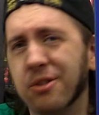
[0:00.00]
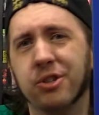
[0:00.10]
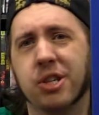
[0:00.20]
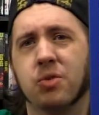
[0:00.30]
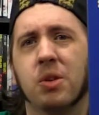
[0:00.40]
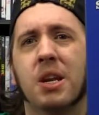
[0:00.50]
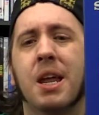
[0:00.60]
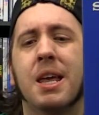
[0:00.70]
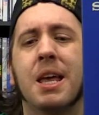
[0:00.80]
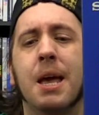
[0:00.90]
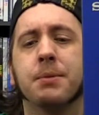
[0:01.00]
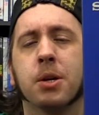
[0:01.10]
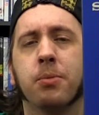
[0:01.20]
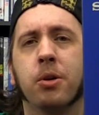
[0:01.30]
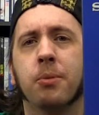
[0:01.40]
there's just really not any games that
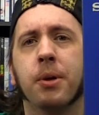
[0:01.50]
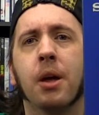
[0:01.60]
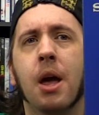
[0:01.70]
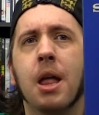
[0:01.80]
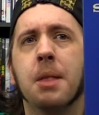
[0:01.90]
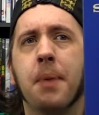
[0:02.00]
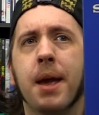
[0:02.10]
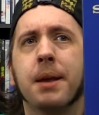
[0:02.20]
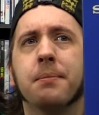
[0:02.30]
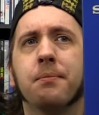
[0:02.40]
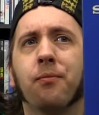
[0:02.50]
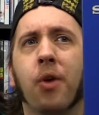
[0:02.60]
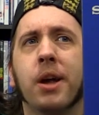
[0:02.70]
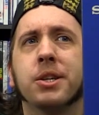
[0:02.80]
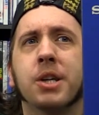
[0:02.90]
are pulling me. The main
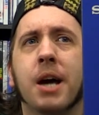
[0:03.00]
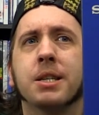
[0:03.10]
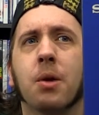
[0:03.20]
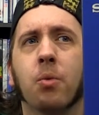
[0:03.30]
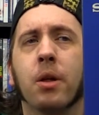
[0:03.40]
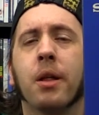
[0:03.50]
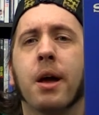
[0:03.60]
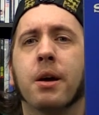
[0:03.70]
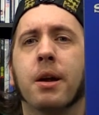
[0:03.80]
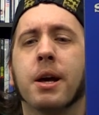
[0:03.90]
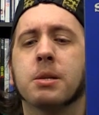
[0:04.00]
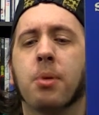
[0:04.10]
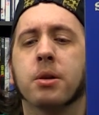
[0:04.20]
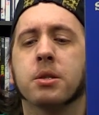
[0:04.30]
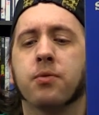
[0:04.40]
franchise I really like on
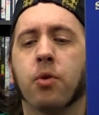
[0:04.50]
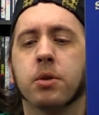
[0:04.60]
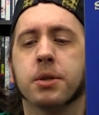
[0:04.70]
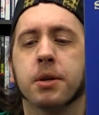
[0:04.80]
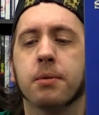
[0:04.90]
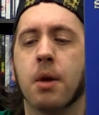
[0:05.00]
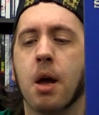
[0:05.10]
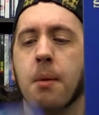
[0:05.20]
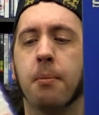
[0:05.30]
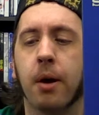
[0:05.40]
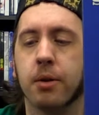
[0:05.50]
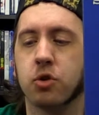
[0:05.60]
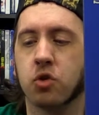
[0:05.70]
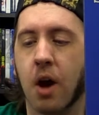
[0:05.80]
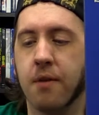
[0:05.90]
Xbox is Forza, but
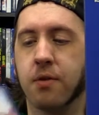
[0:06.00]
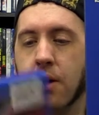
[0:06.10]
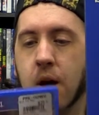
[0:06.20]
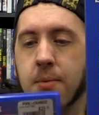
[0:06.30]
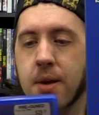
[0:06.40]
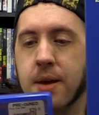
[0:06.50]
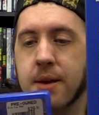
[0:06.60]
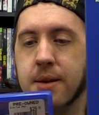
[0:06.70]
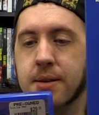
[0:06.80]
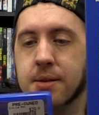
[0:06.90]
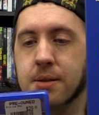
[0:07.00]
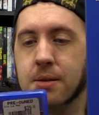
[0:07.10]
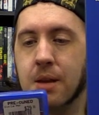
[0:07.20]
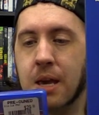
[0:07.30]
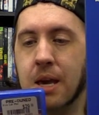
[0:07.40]
Drive Club is
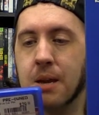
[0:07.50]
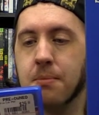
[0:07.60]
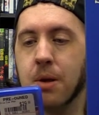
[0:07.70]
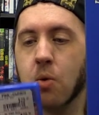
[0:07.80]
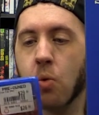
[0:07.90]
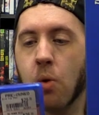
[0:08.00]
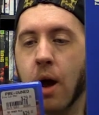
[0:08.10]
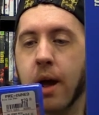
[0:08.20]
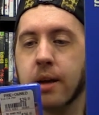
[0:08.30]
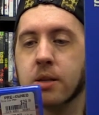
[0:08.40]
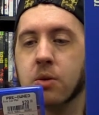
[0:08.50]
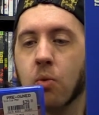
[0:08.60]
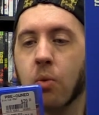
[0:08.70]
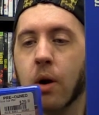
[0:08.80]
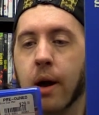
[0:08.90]
hitting me right
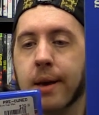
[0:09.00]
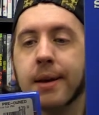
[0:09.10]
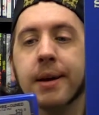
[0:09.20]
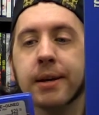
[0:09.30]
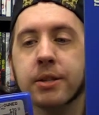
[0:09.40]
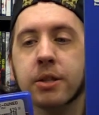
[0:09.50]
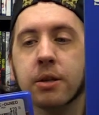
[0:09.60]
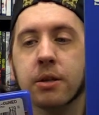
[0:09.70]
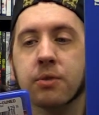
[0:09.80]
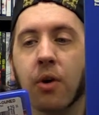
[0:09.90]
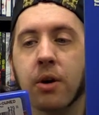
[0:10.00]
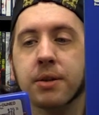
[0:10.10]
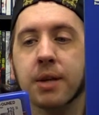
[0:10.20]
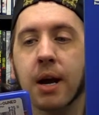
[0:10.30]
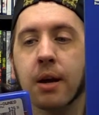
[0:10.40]
where I itched as far
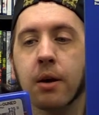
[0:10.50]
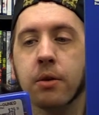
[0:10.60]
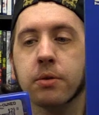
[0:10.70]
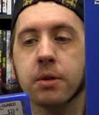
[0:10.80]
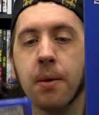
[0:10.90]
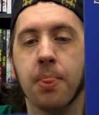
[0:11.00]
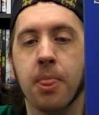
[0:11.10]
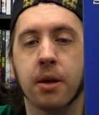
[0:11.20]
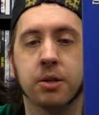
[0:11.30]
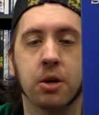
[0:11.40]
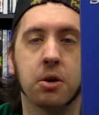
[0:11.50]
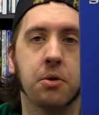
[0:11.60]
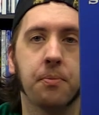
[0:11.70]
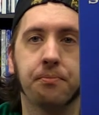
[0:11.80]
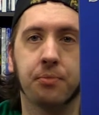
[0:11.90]
as that goes.
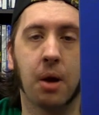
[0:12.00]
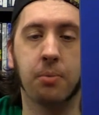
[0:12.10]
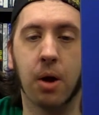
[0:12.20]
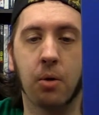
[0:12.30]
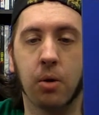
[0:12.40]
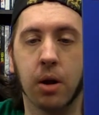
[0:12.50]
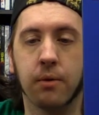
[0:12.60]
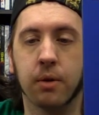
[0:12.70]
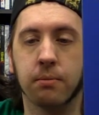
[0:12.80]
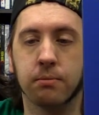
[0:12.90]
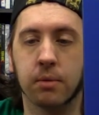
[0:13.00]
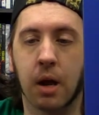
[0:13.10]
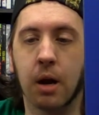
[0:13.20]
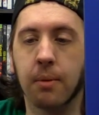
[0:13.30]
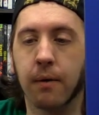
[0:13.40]
So I probably won't even
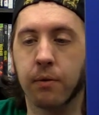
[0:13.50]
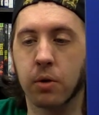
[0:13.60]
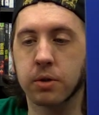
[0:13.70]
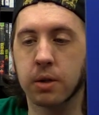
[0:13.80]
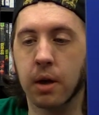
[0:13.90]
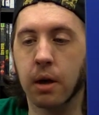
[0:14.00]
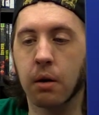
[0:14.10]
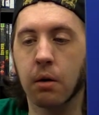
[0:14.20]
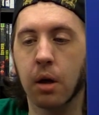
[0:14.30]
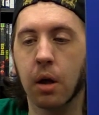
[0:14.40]
care about Forza now.